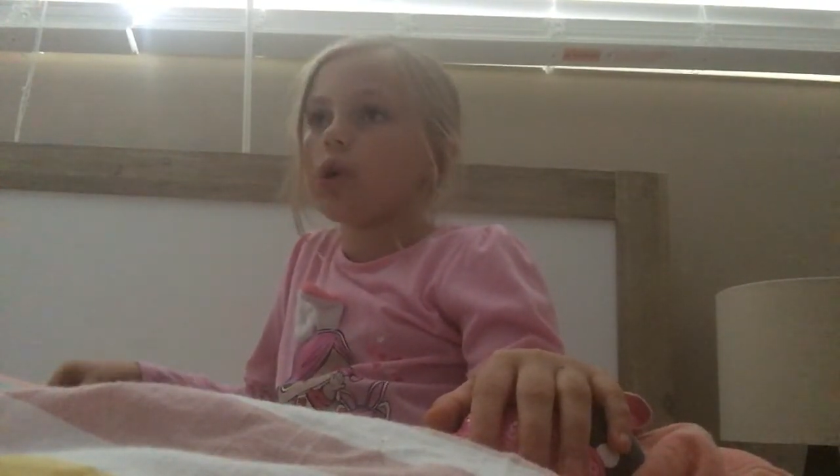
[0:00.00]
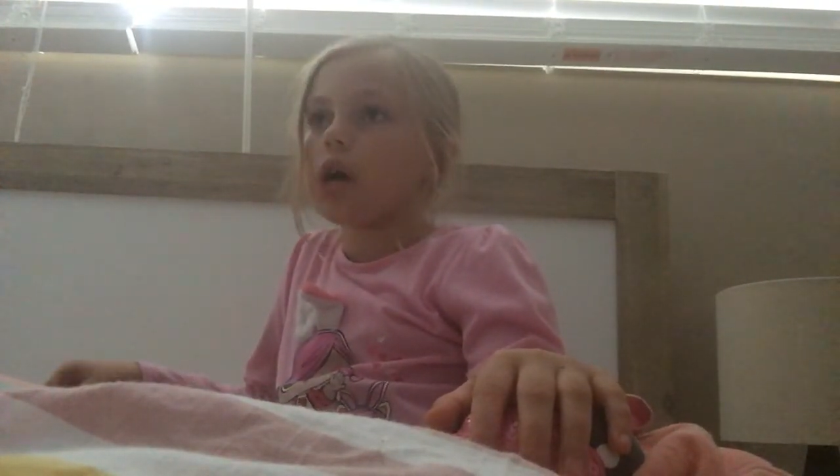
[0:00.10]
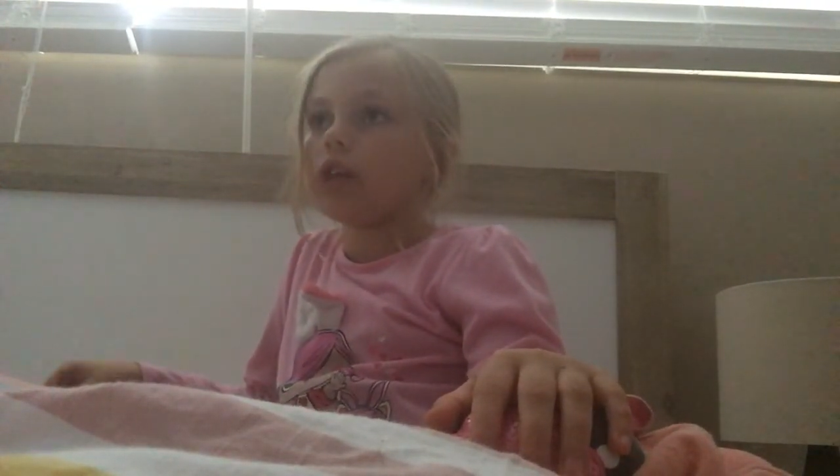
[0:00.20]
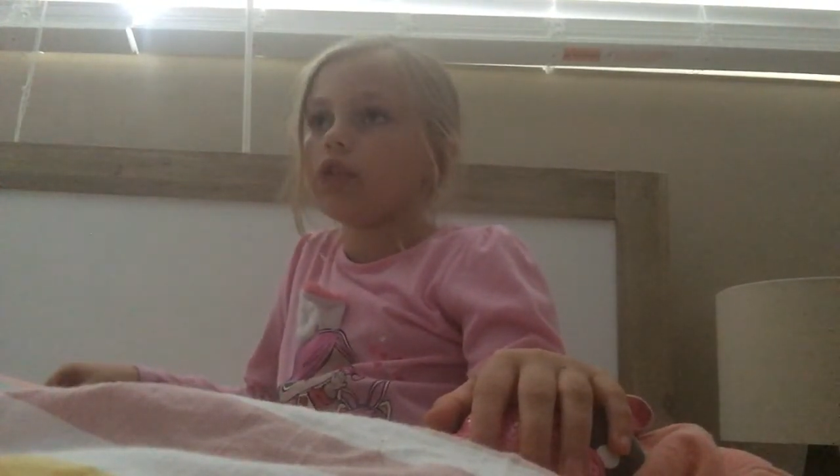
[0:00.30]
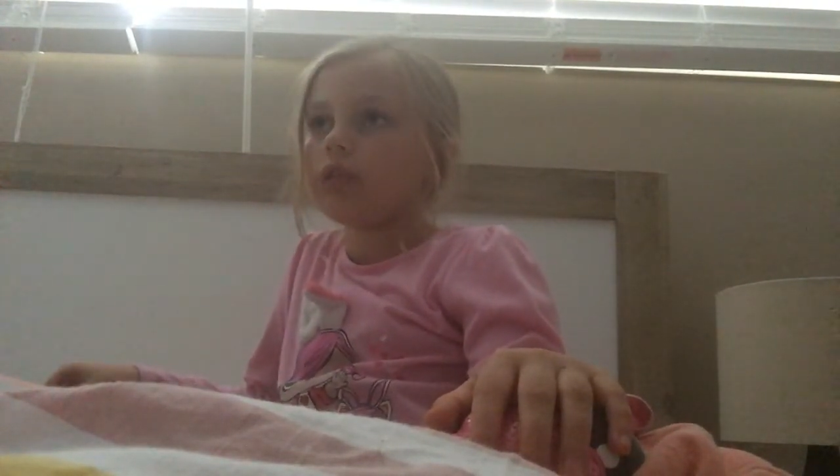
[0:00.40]

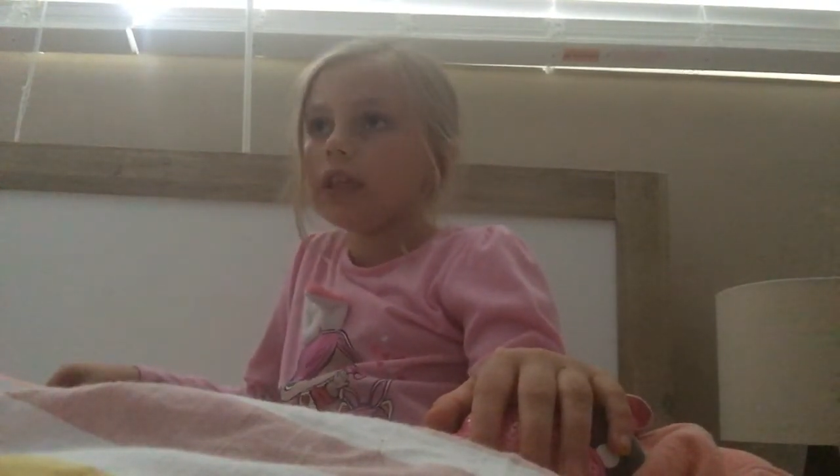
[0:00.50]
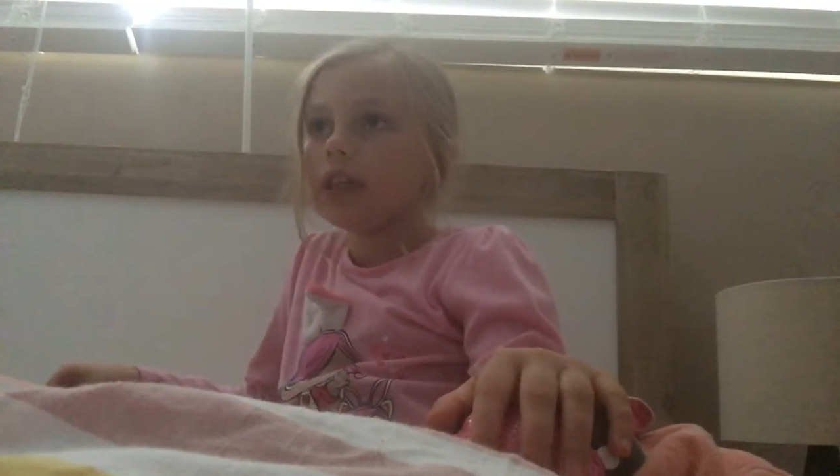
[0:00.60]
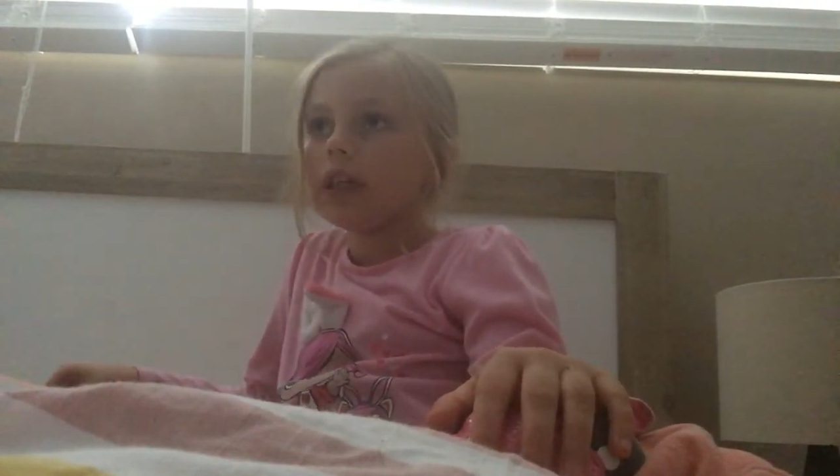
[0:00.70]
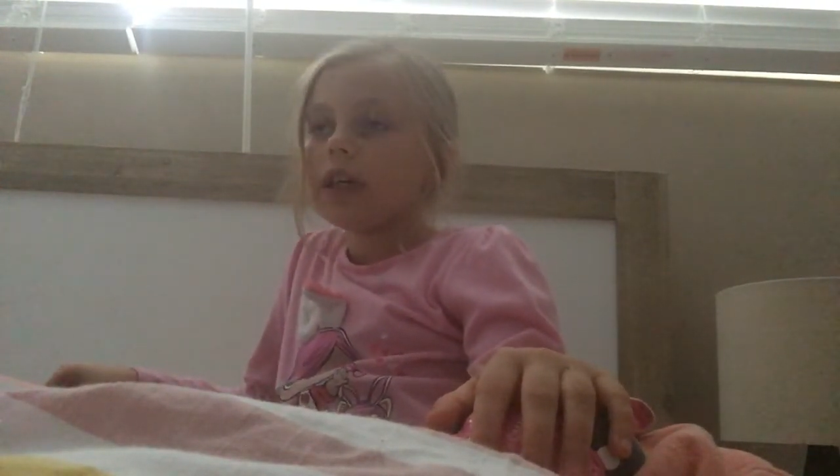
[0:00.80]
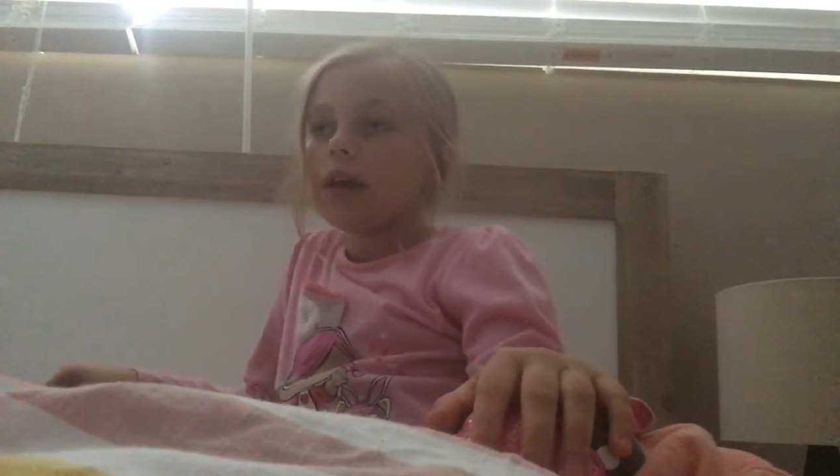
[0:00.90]
country,
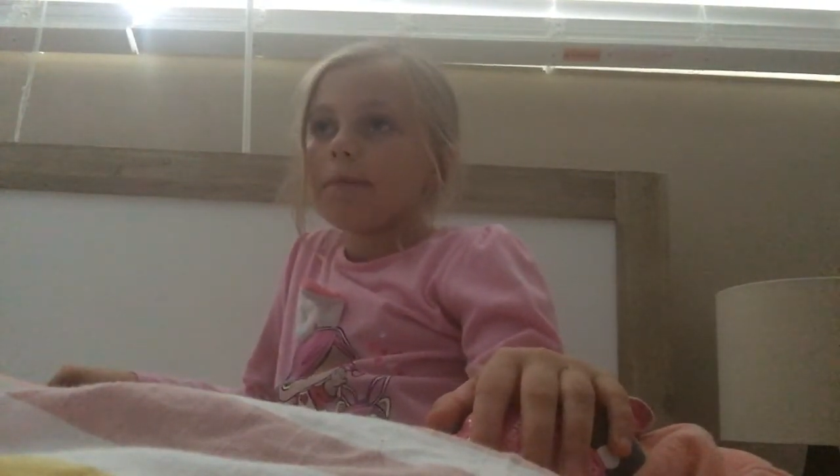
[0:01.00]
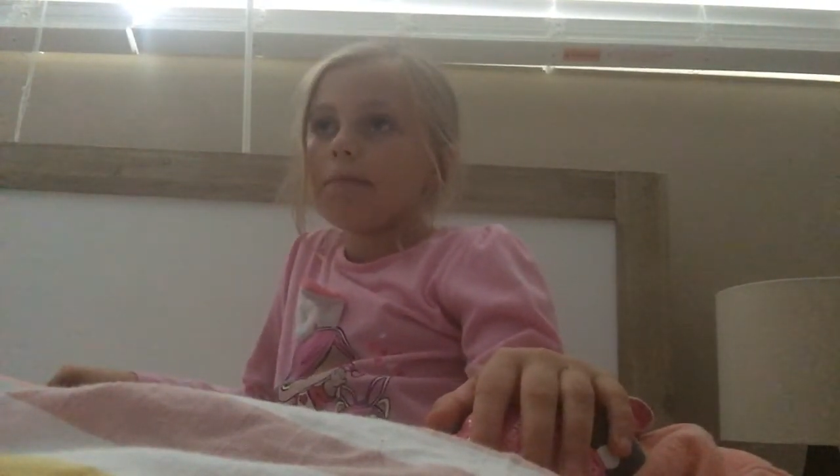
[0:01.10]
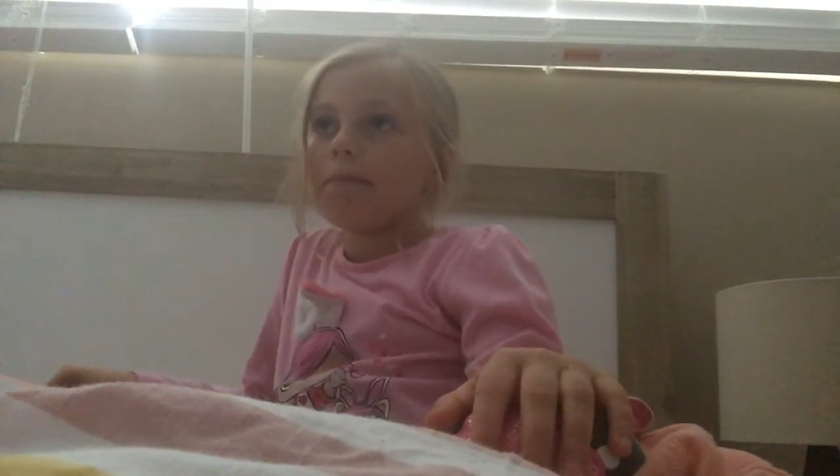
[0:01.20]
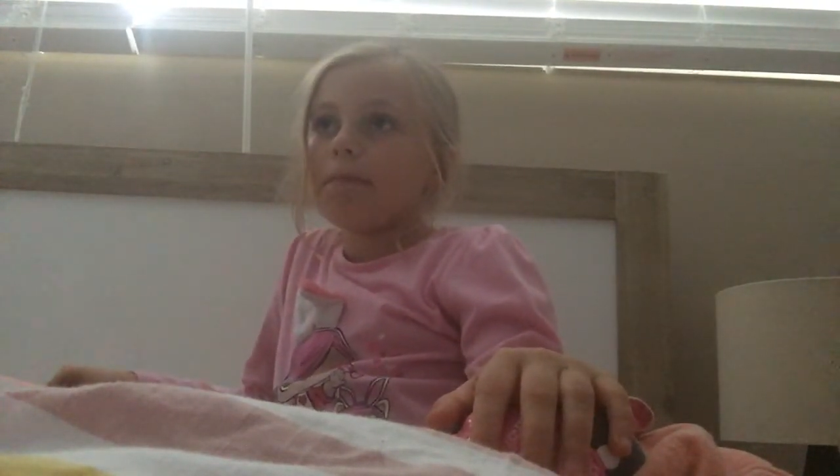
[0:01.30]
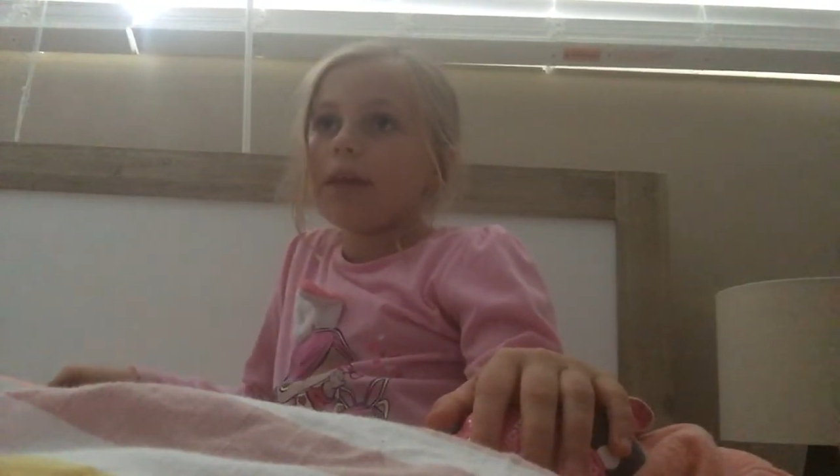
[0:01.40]

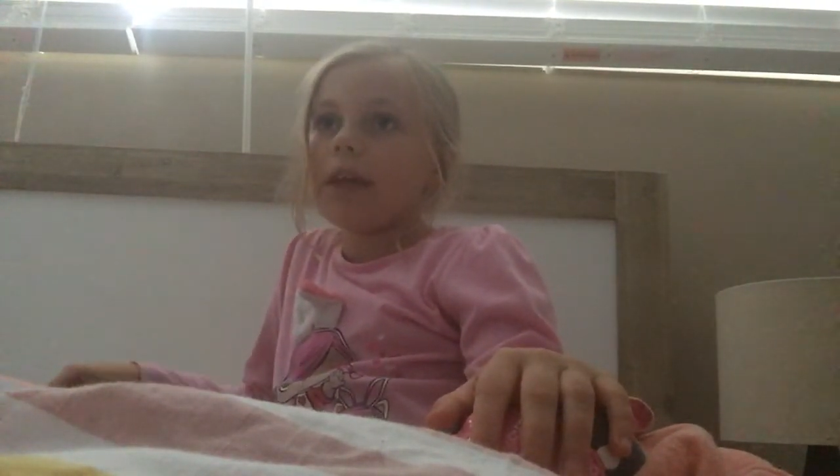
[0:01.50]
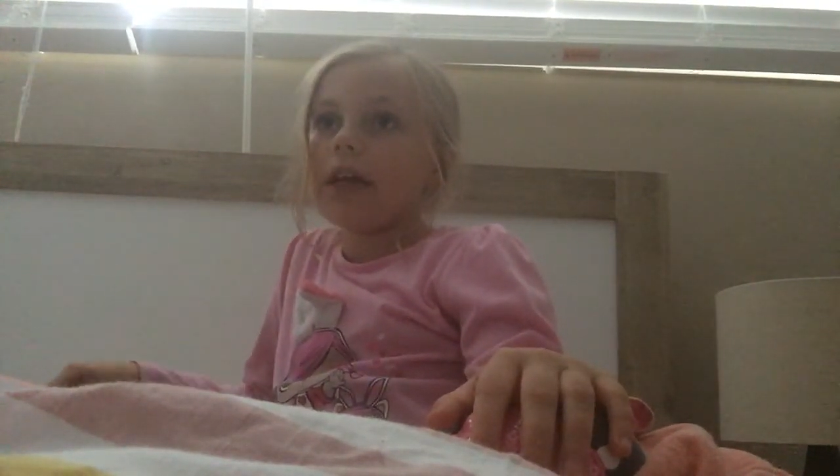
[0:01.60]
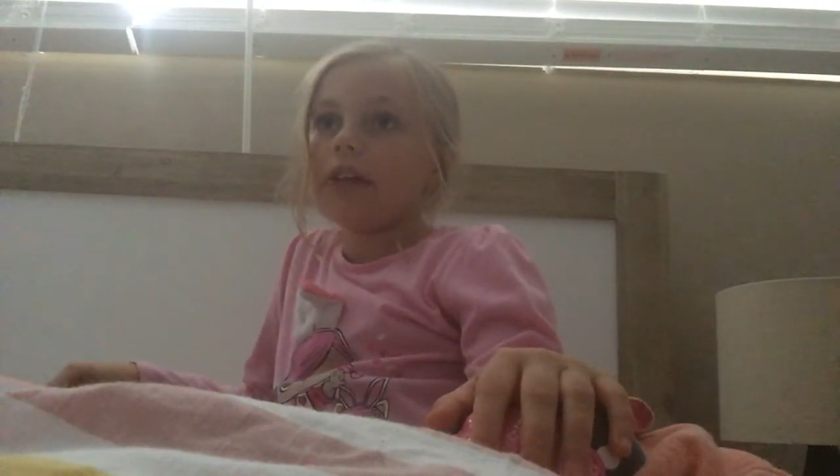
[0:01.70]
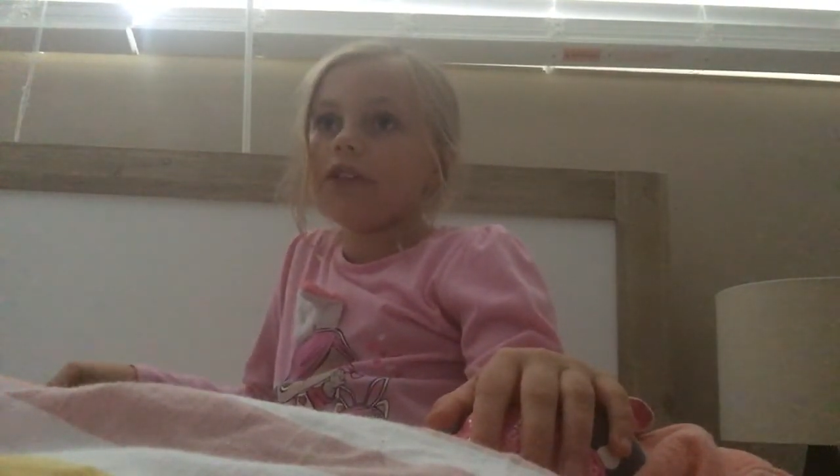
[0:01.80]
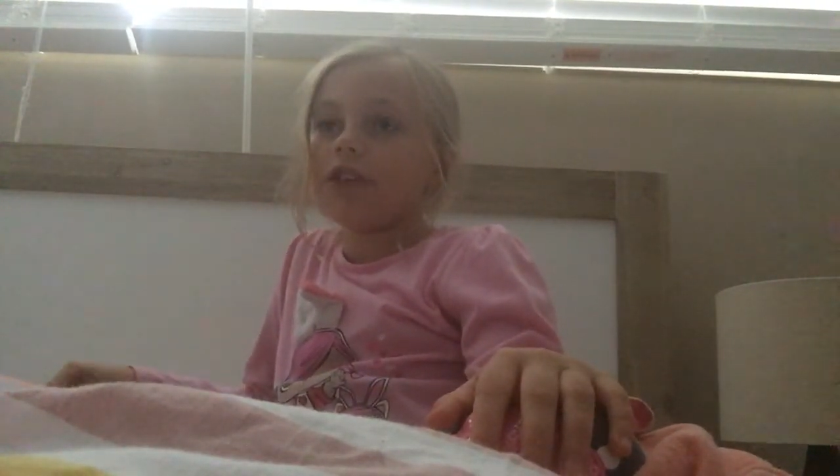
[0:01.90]

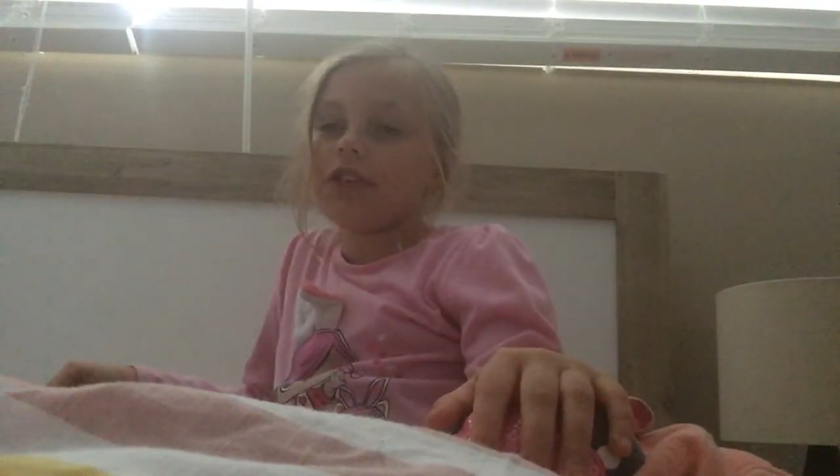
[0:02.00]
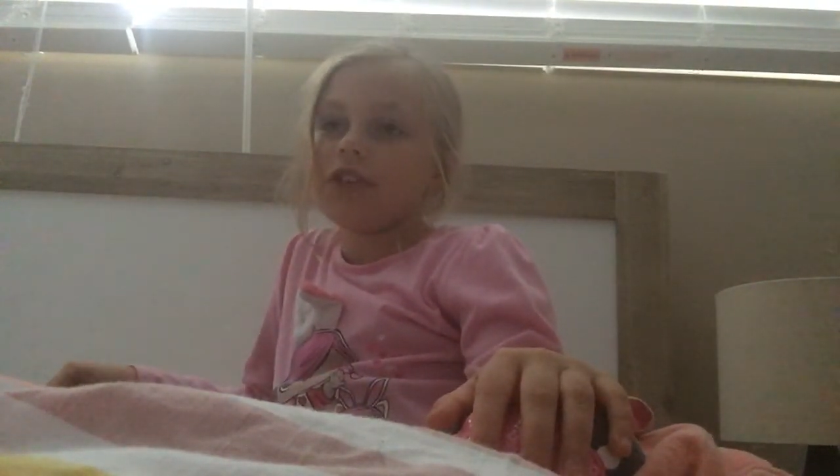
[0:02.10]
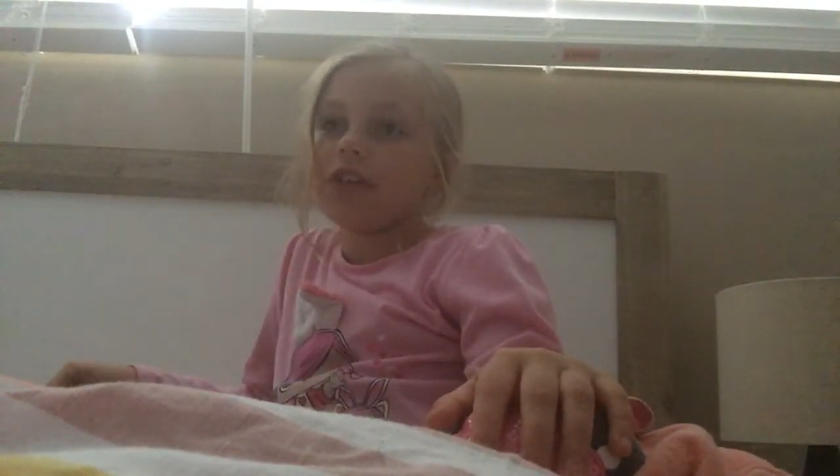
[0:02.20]
and it